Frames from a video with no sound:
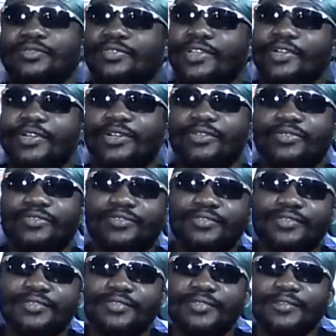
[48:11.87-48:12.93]
True,
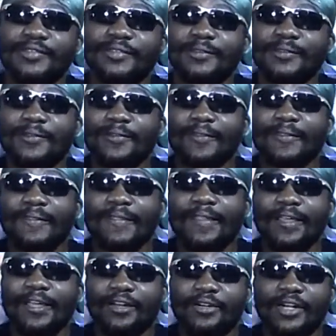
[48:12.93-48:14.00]
fair enough.
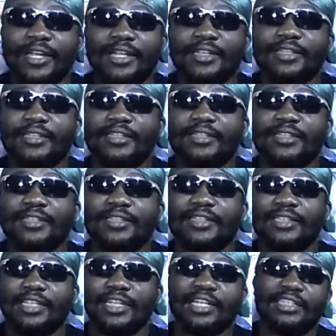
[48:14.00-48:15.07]
All right.
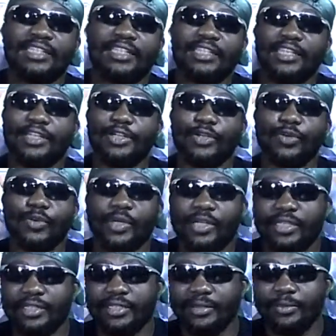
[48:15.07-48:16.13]
The other day,
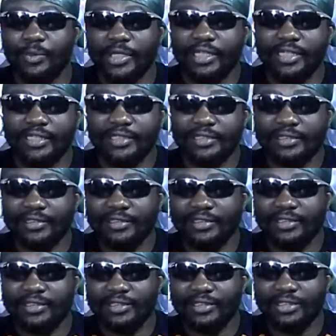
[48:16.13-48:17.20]
you know,
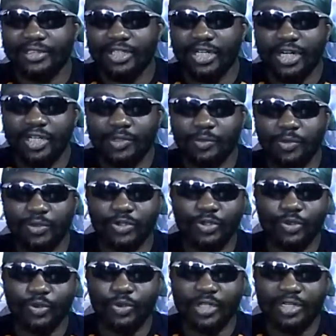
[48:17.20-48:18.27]
when George
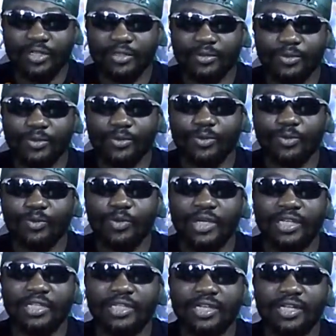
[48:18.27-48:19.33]
Bush Jr.
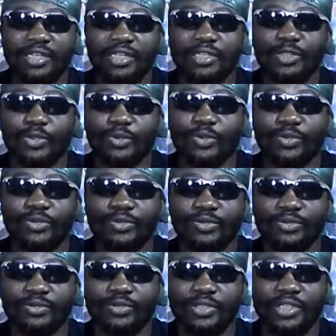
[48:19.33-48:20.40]
went
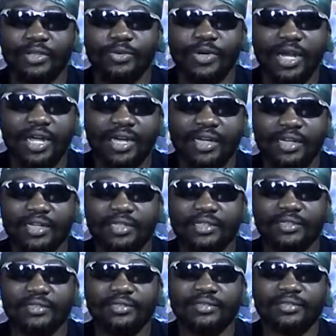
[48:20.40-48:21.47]
into Iraq
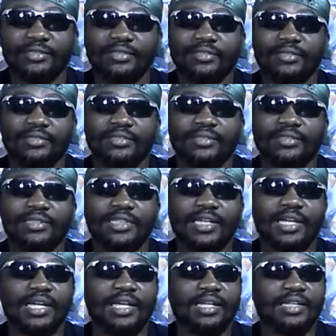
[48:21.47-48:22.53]

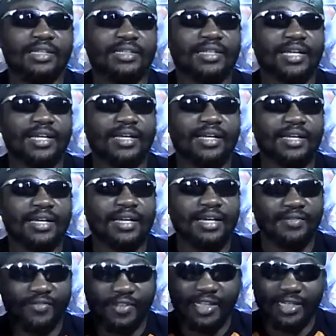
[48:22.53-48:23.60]
and
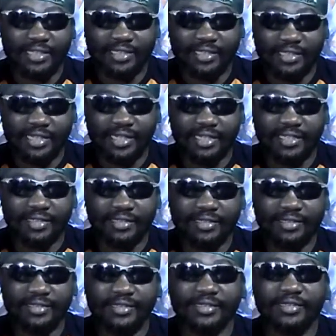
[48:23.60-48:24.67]
Afghanistan,
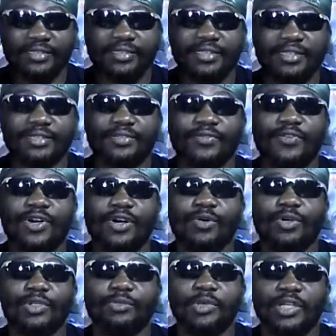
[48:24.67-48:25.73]
his
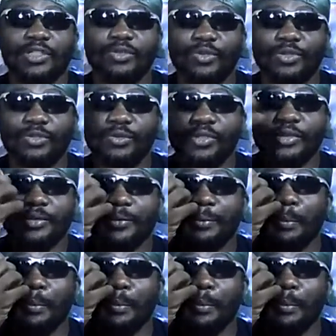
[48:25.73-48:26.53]
forward base was here.